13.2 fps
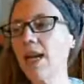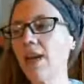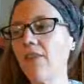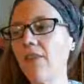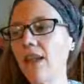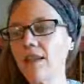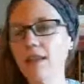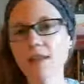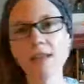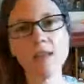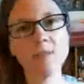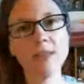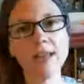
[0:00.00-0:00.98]
if anything
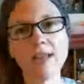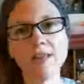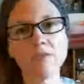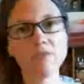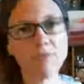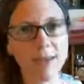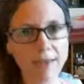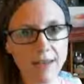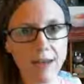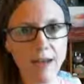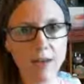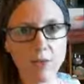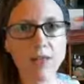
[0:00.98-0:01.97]
that I'm saying is
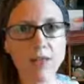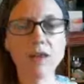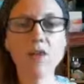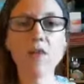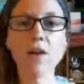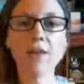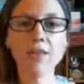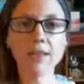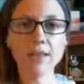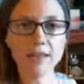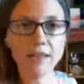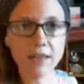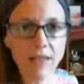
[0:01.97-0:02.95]
resonating with you, if this
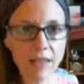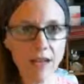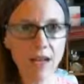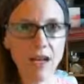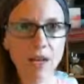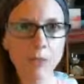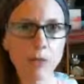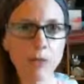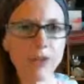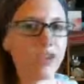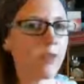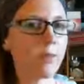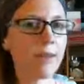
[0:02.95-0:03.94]
is syncing up with
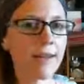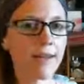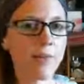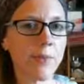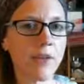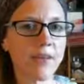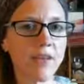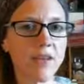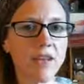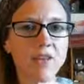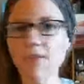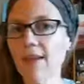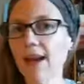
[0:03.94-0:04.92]
what you've been experiencing
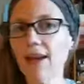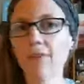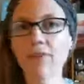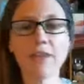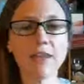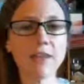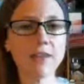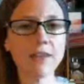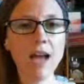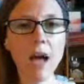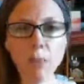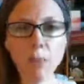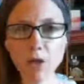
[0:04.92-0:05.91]
in your life, if this is
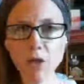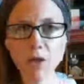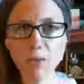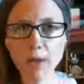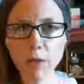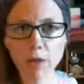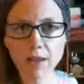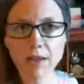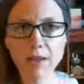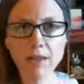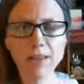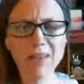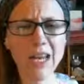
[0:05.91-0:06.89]
helping you to make more
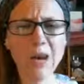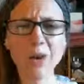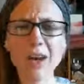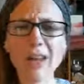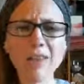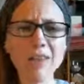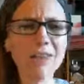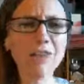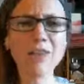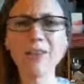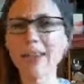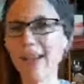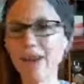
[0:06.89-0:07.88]
sense of it, or even if
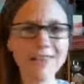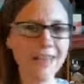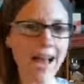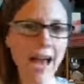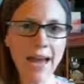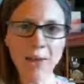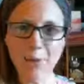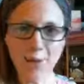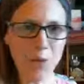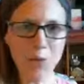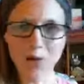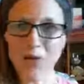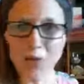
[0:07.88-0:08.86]
you're like, like, Crissy, I don't
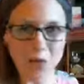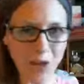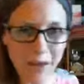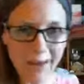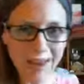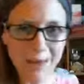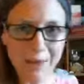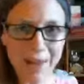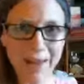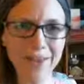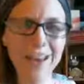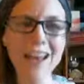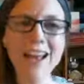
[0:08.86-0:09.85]
know what you're talking
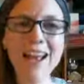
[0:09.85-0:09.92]
about,